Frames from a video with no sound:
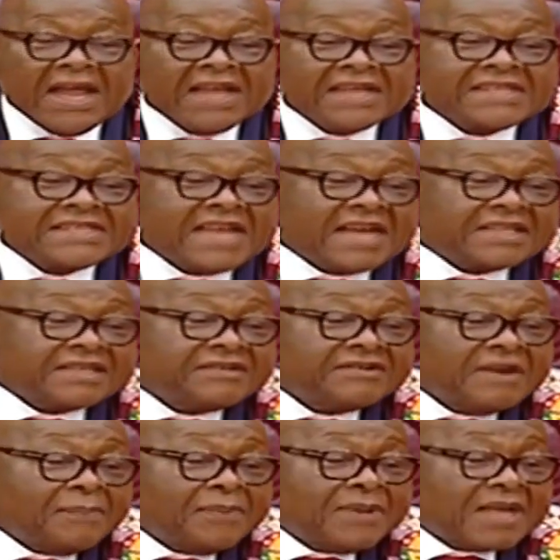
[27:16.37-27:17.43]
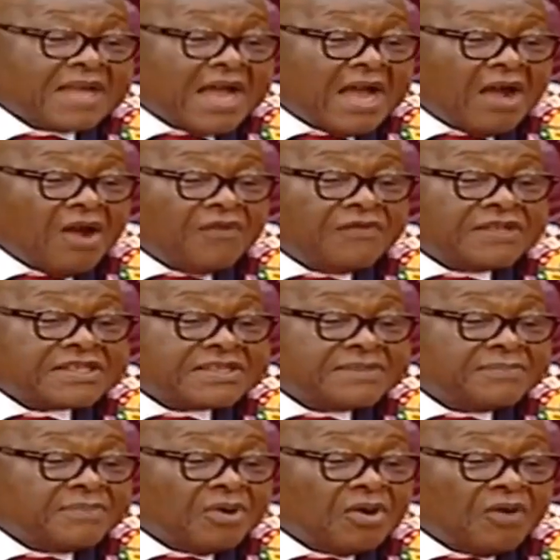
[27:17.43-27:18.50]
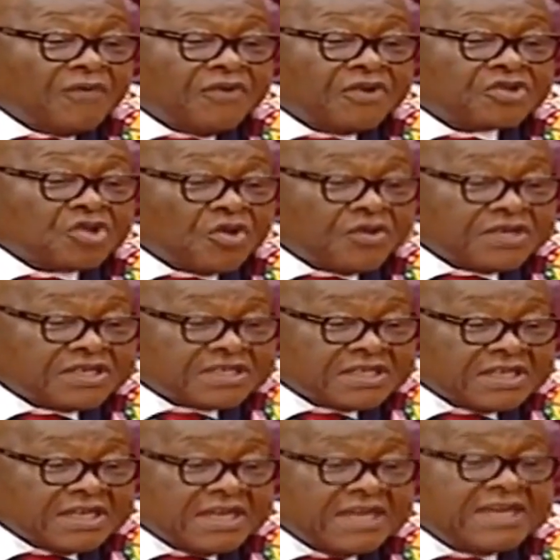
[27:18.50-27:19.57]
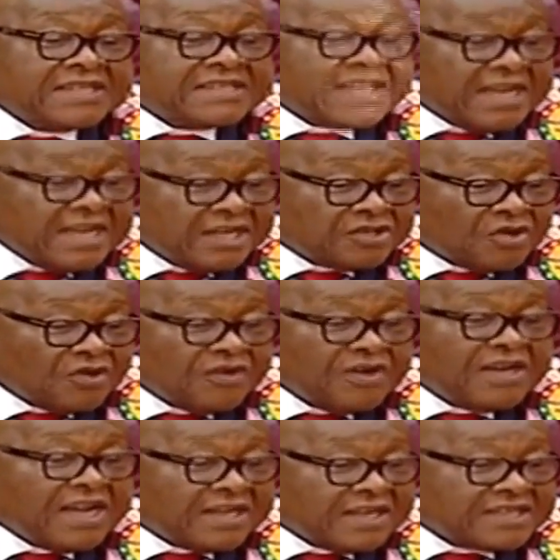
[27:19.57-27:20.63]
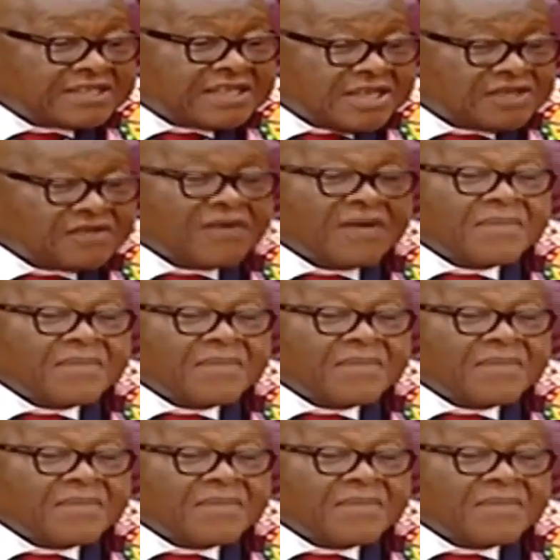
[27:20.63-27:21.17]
Exact replica of the symbol of authority in the Senate of the United States of